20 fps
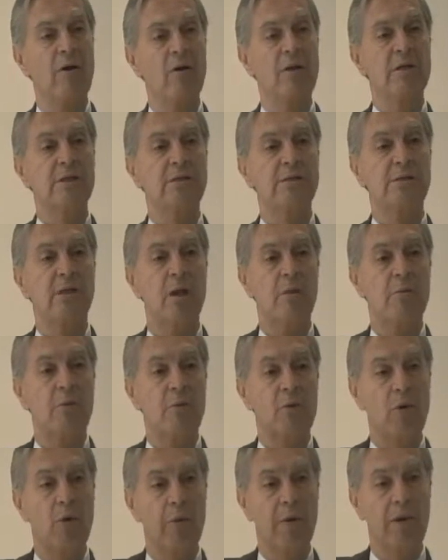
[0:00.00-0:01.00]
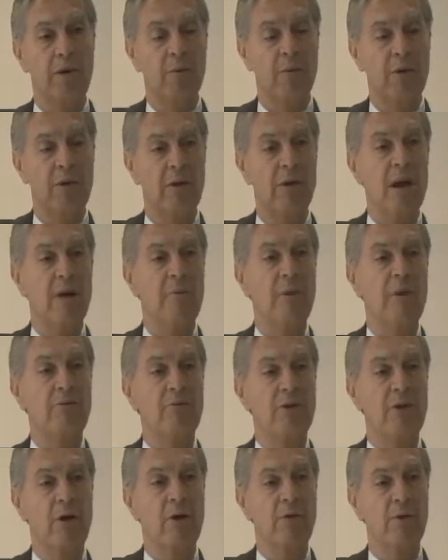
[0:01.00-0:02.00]
are going to stop growing when they are
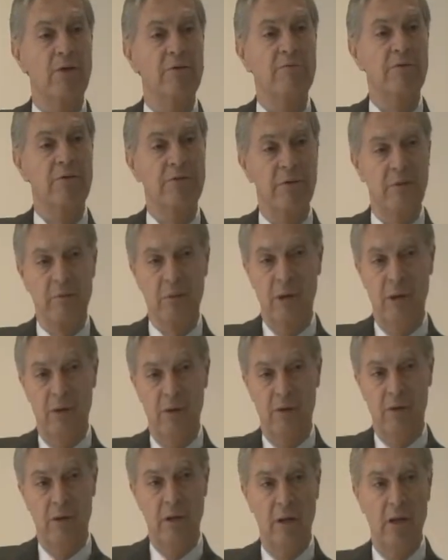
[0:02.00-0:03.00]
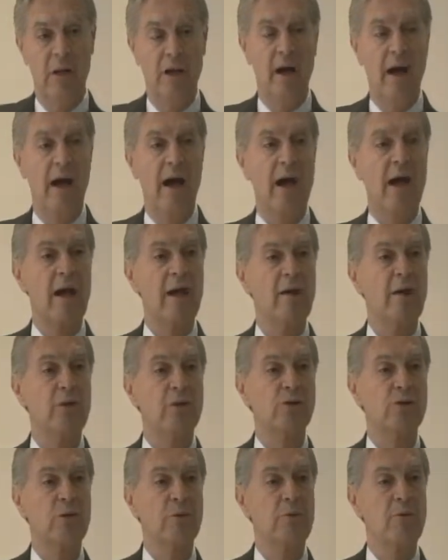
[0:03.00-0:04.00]
about 350 million. I am
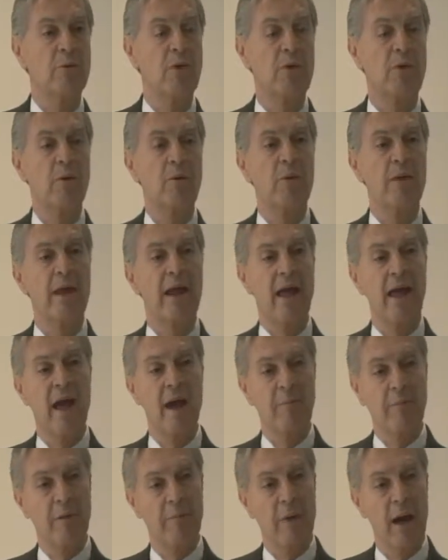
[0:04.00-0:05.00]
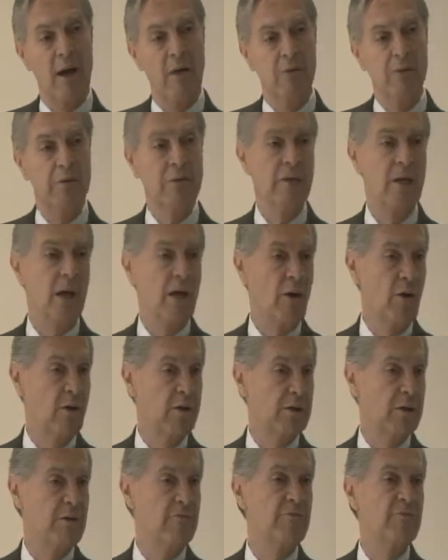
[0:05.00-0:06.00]
going to stop growing when I am about
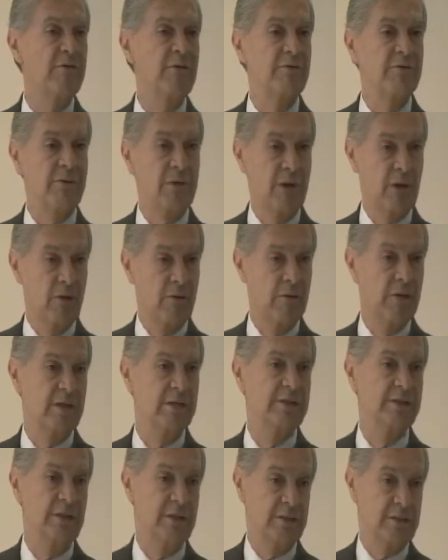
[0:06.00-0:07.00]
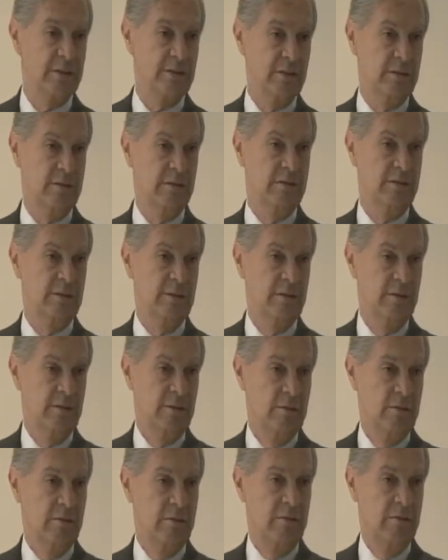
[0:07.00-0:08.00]
150, 160.
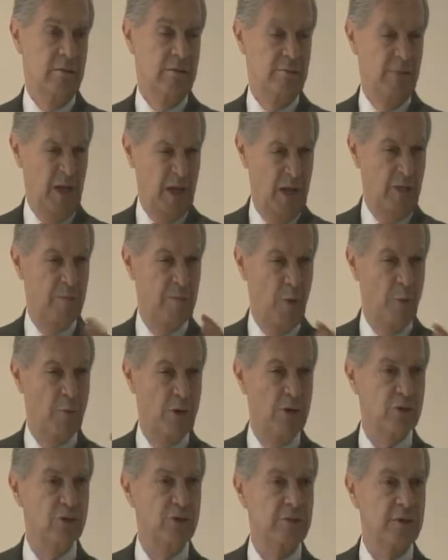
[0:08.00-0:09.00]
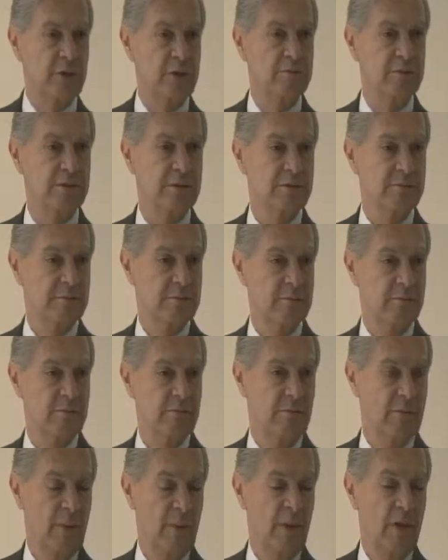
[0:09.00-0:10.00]
Meaning in population terms.
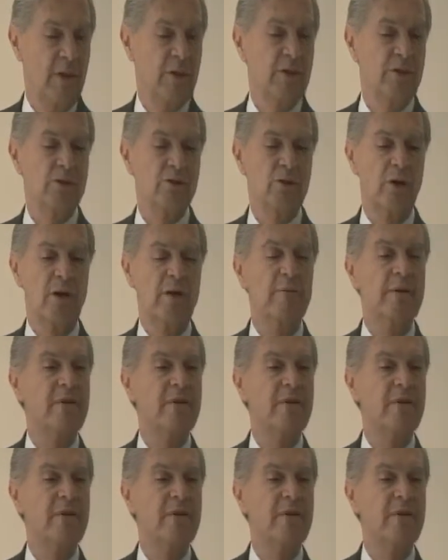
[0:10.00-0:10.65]
So